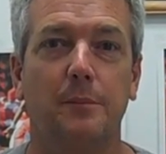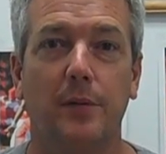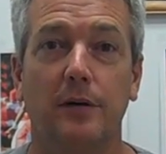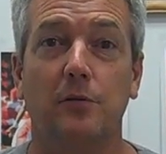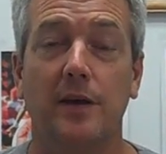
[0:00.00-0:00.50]

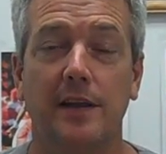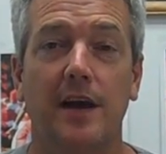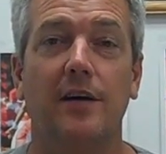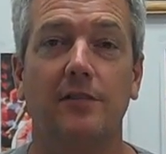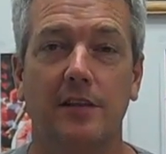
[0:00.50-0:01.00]
But right
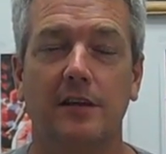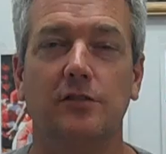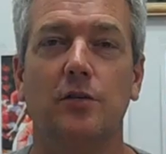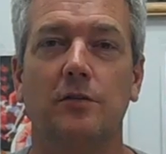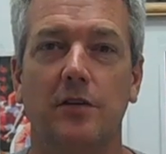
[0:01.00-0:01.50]
now everything is
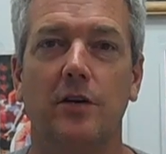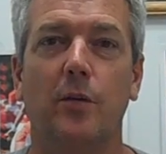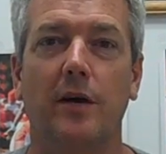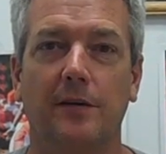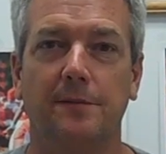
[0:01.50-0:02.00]
going very
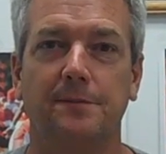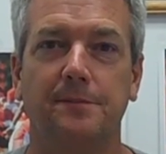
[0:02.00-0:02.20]
well.